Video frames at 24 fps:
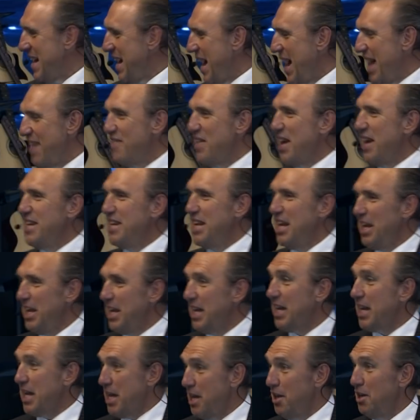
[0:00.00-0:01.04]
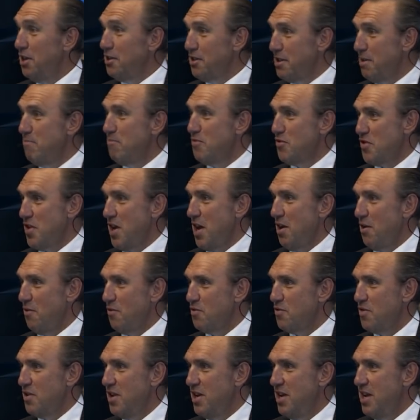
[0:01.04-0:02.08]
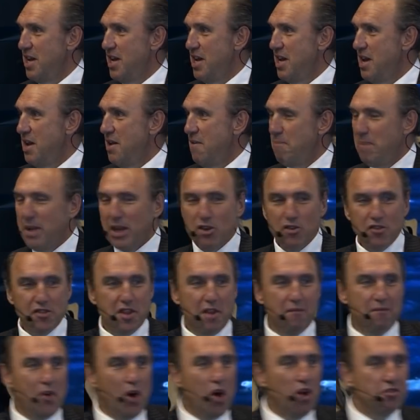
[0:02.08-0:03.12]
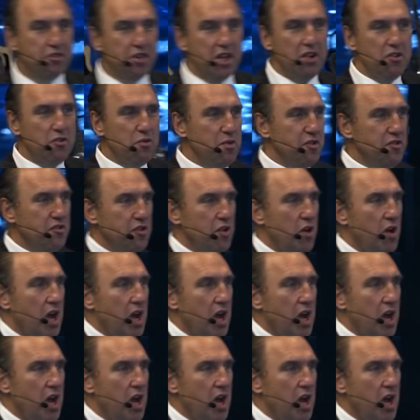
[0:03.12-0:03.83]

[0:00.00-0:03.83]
and they nearly killed themselves because the voltage was so